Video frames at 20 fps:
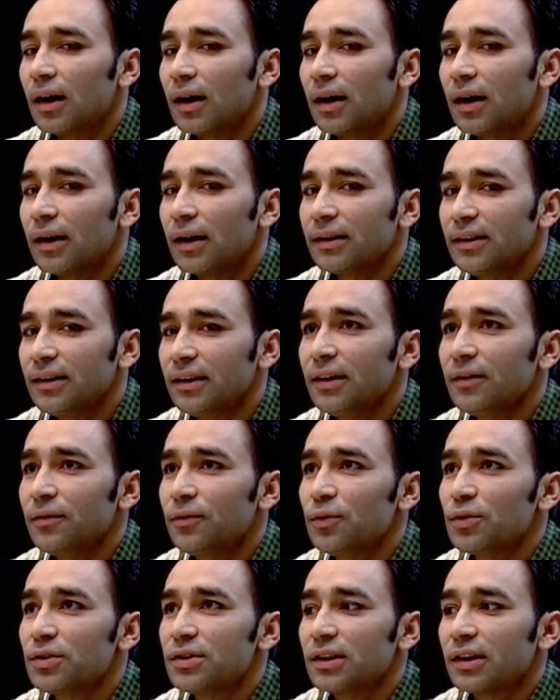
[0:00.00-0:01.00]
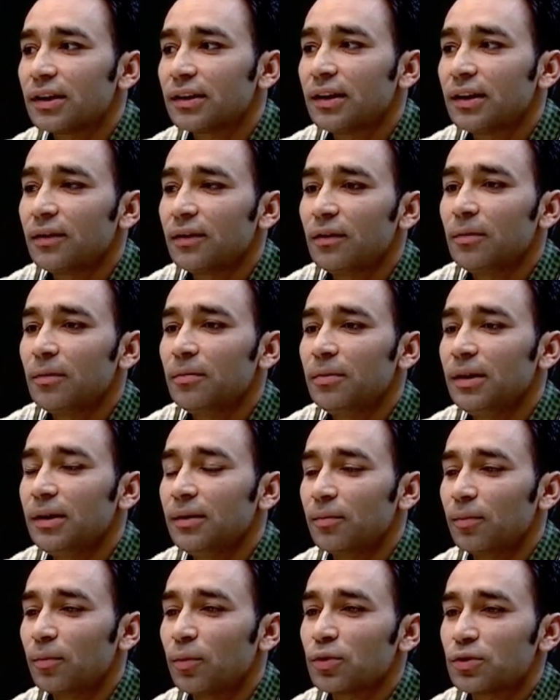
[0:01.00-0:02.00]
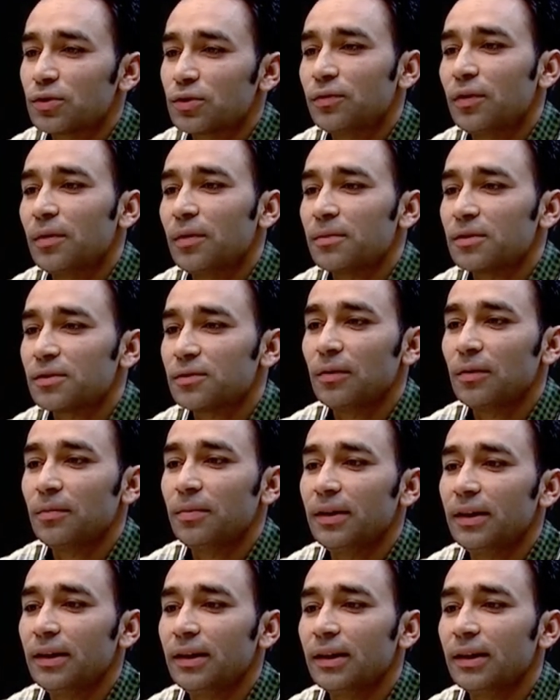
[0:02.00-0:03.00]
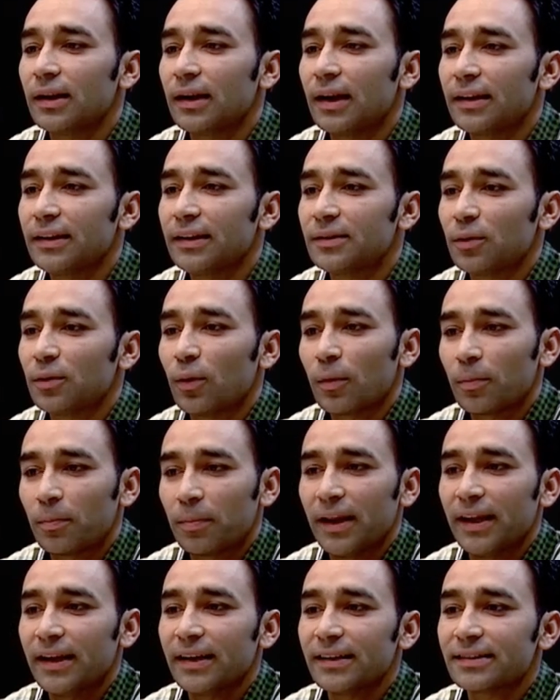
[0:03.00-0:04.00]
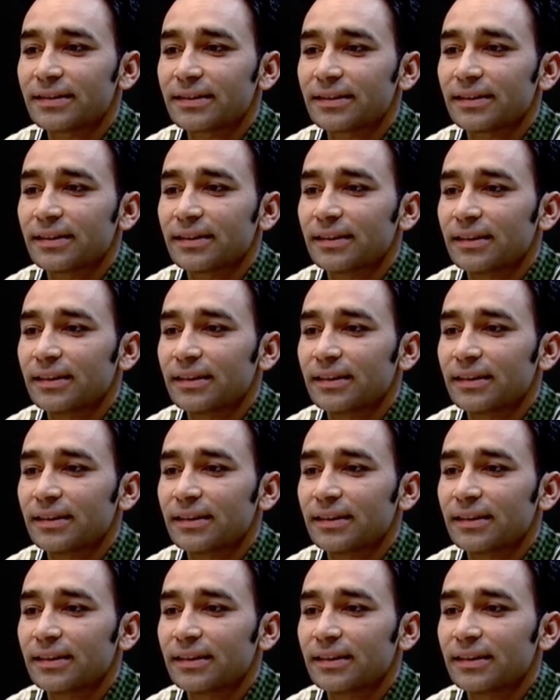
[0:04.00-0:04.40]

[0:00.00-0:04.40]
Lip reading: I think in future they will be most famous will be like this all players,